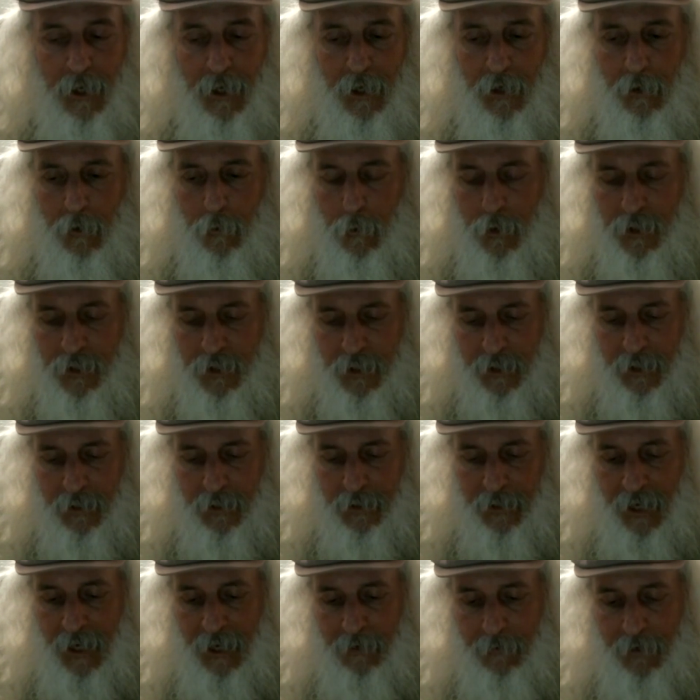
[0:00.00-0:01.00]
was it a
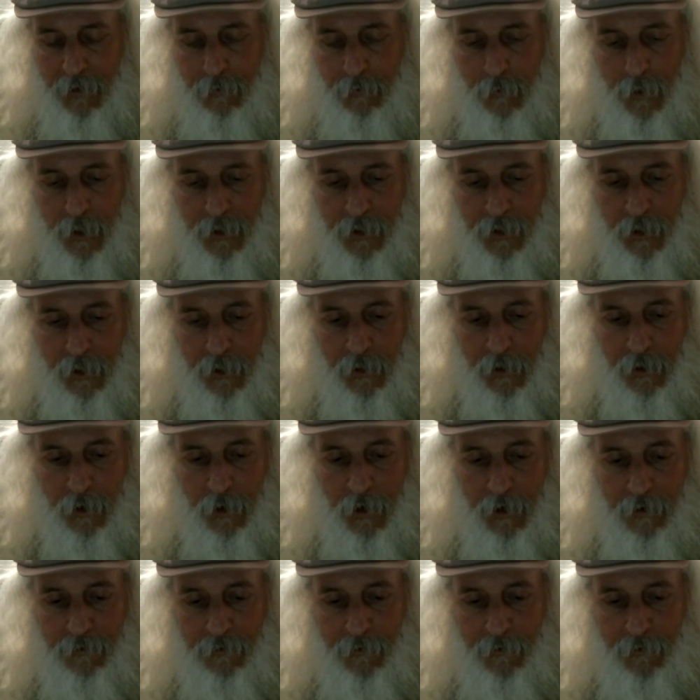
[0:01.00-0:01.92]
demon? Was it a thought